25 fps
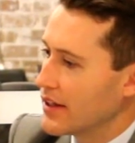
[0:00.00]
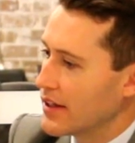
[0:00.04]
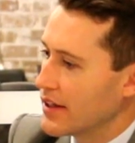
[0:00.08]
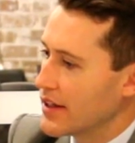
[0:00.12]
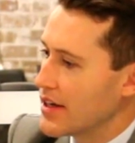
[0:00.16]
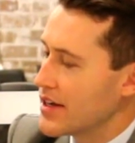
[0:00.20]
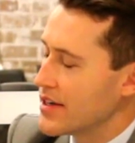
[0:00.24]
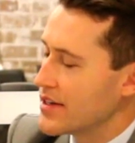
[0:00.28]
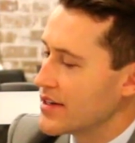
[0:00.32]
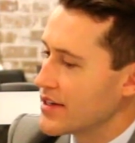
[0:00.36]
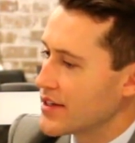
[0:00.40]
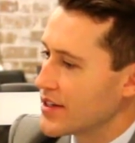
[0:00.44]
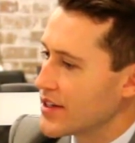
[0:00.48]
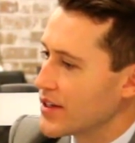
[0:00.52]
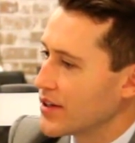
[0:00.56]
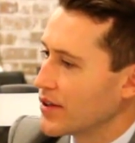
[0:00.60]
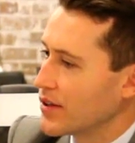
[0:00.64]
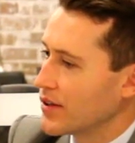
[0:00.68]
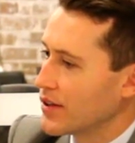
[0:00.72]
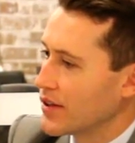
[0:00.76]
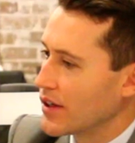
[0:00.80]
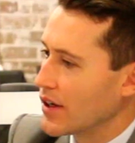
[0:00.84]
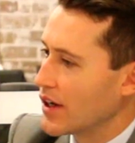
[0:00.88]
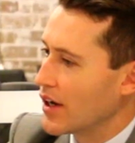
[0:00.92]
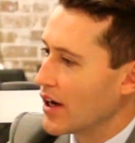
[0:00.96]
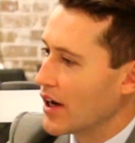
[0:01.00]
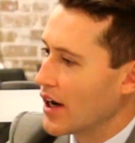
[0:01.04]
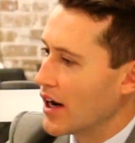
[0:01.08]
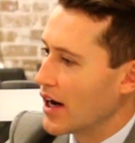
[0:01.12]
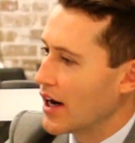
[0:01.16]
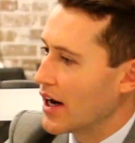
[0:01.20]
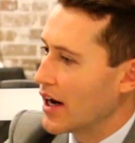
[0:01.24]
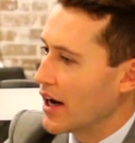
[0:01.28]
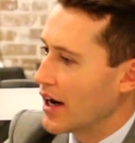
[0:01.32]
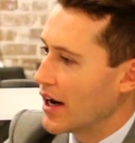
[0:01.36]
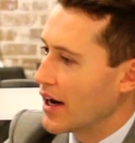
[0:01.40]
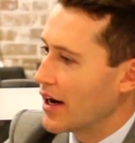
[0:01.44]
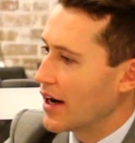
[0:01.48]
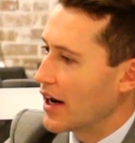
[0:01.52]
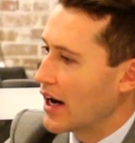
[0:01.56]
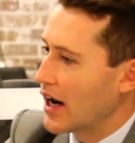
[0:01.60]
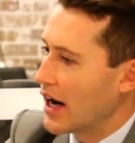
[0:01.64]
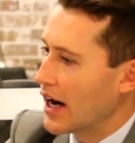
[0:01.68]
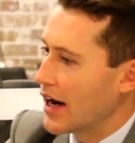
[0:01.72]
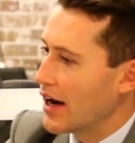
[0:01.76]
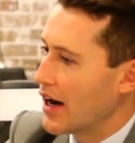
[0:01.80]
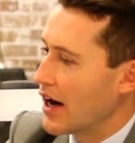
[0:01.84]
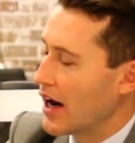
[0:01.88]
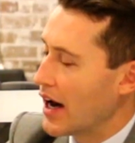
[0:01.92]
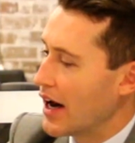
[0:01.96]
there's still
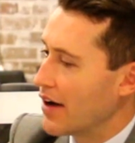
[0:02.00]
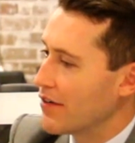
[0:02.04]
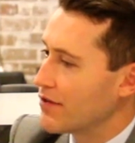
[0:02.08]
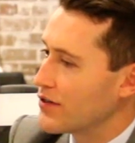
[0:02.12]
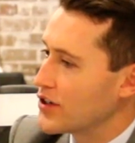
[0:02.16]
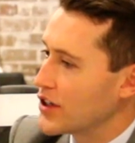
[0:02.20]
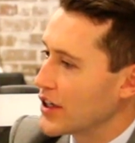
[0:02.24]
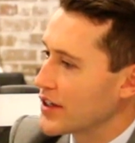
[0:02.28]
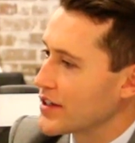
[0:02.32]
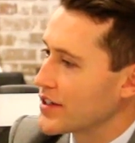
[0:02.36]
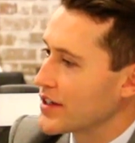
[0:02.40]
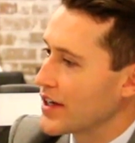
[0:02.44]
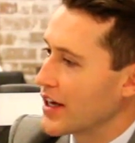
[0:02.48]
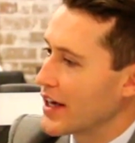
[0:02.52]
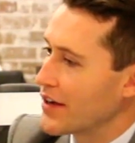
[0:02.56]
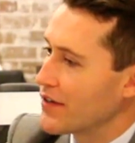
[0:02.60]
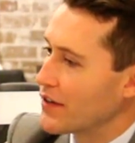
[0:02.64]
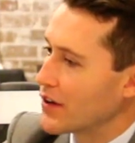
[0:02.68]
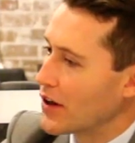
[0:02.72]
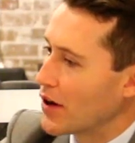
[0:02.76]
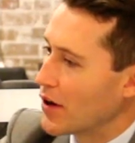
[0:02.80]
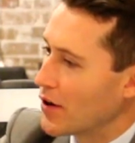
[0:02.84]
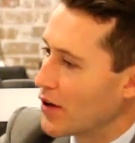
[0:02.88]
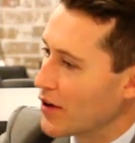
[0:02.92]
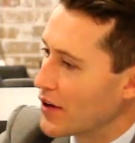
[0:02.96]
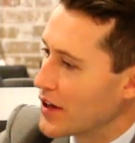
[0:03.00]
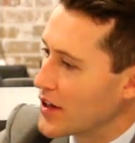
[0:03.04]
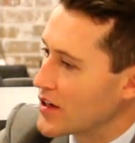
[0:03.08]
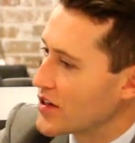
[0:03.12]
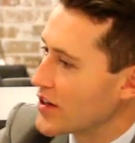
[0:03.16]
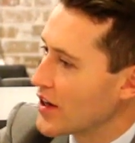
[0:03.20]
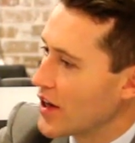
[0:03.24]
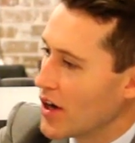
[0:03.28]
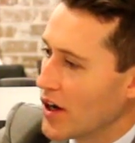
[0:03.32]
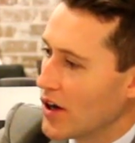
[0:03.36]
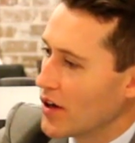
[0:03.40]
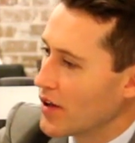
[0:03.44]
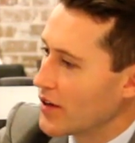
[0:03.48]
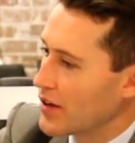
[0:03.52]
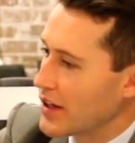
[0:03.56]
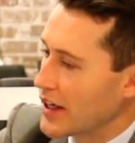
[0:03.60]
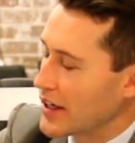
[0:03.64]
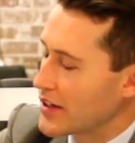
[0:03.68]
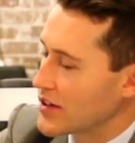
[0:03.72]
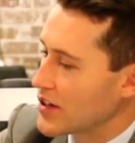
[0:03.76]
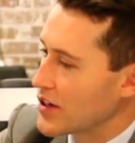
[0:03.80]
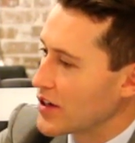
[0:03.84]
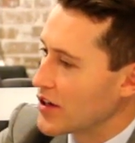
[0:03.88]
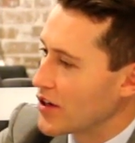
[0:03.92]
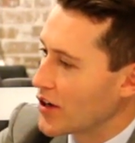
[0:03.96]
I've just, even though there's
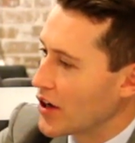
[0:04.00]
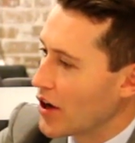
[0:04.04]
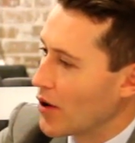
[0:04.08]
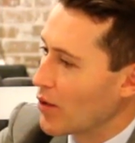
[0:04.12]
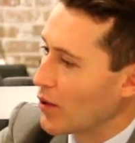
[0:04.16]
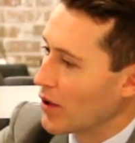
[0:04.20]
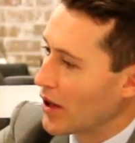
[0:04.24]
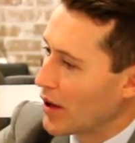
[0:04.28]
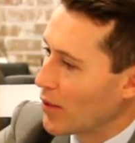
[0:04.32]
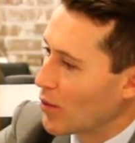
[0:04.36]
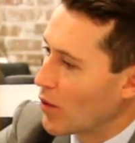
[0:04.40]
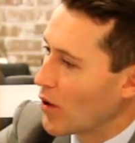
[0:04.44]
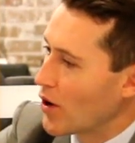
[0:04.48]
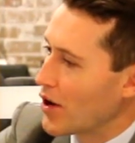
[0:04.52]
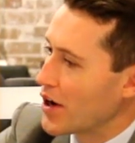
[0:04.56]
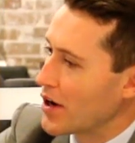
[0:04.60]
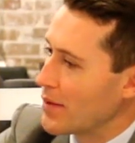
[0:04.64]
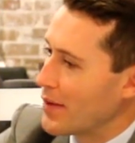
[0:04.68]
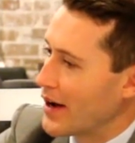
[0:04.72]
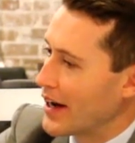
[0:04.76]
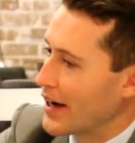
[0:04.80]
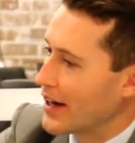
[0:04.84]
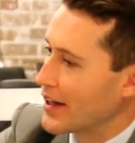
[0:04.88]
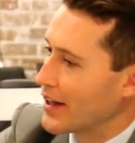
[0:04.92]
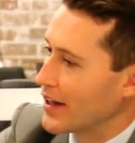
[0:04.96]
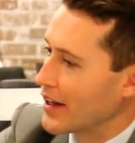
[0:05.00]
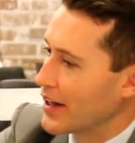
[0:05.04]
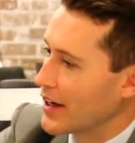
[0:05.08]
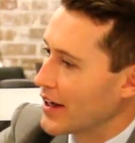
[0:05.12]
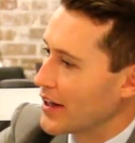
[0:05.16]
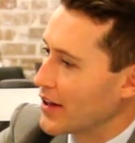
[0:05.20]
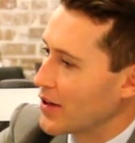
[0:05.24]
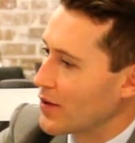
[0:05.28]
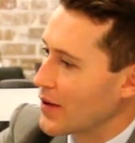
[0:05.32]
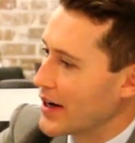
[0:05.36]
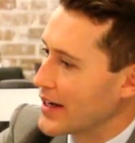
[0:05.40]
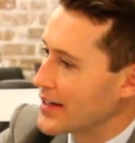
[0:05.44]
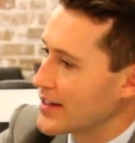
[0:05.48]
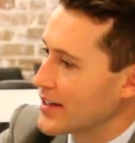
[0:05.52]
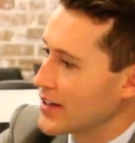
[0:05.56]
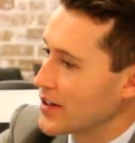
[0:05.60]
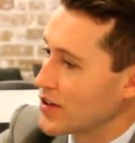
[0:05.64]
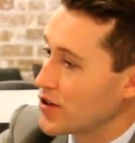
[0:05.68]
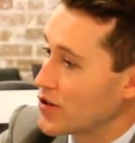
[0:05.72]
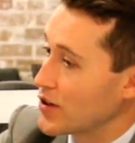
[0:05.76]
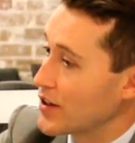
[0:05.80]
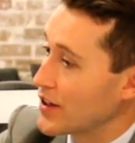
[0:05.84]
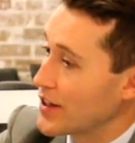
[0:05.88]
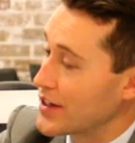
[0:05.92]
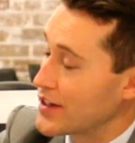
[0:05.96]
things that you go, "Well, I'm worried about in the racing
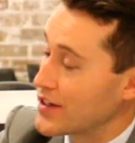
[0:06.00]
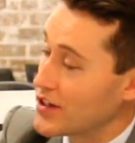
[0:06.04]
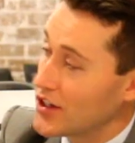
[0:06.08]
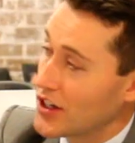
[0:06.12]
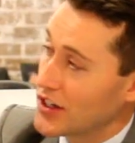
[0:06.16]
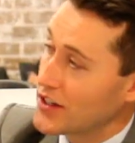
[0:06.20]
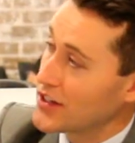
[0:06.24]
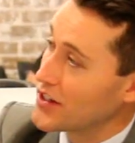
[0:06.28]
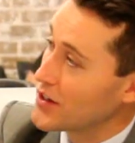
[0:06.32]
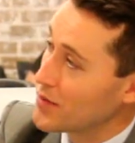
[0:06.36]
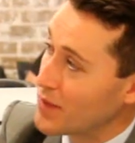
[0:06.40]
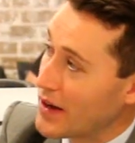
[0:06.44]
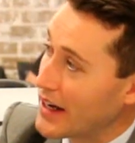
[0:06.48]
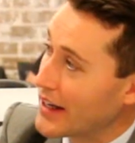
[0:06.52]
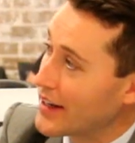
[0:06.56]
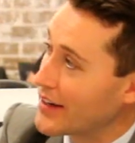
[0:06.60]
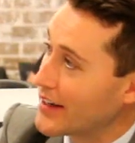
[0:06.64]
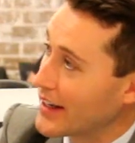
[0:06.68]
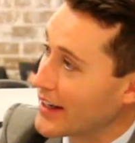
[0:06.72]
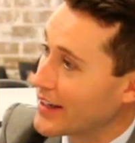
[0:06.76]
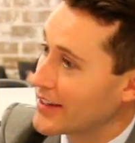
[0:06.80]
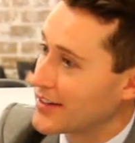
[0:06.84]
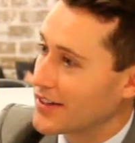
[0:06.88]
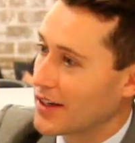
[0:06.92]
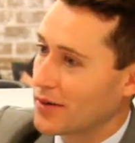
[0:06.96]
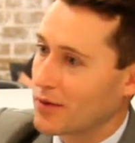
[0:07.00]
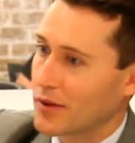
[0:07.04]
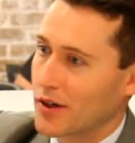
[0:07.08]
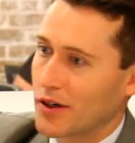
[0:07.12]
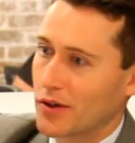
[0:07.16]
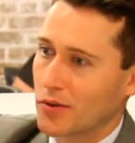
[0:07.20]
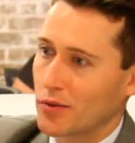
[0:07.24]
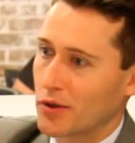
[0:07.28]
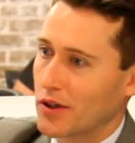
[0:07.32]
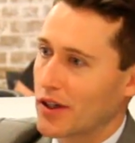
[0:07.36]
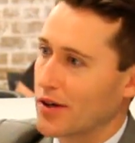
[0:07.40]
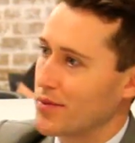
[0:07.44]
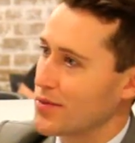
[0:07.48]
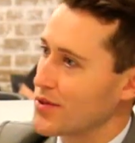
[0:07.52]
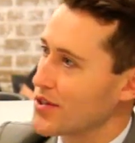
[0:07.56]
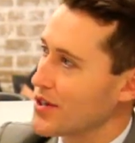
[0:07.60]
industry," there's just as many things that I'm